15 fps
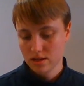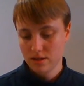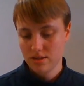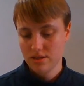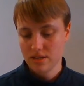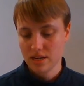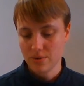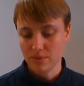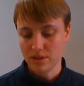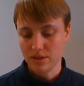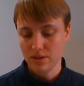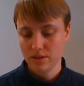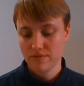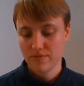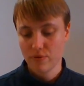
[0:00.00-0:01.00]

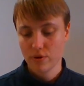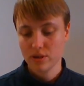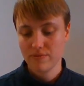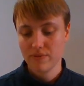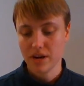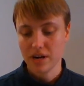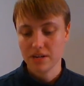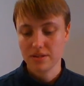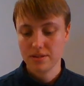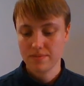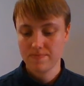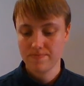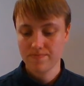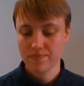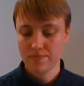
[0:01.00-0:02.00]
sandwiches for his
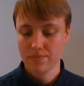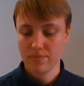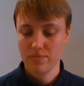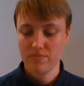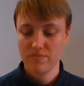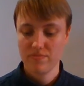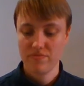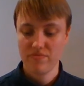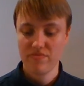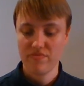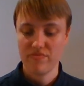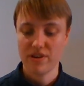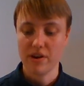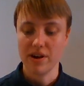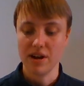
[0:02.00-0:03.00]
friends.
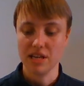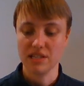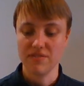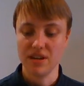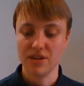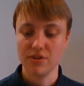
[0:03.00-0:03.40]
Very nice of